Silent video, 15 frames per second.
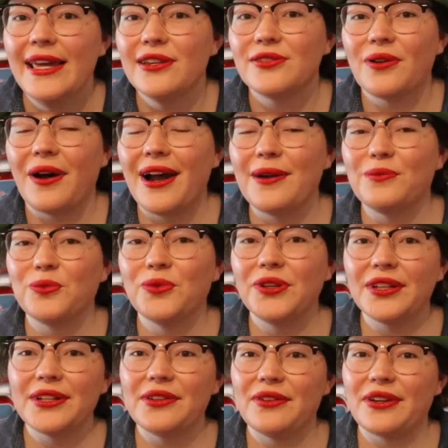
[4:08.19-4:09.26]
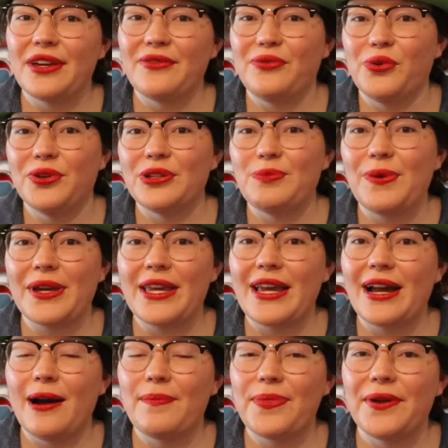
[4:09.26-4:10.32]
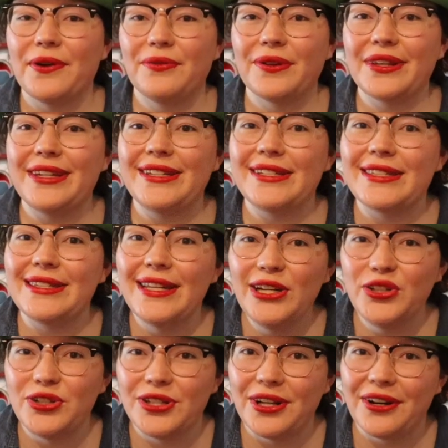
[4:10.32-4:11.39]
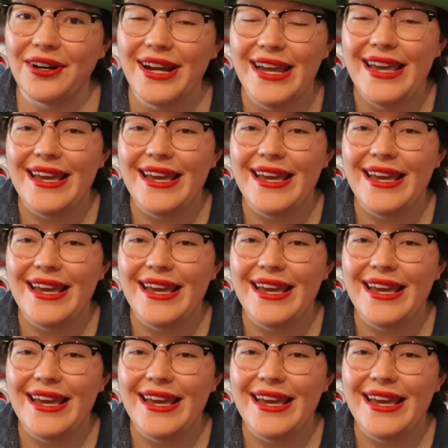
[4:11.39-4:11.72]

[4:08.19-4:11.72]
So I'm really looking forward to picking up their release this year.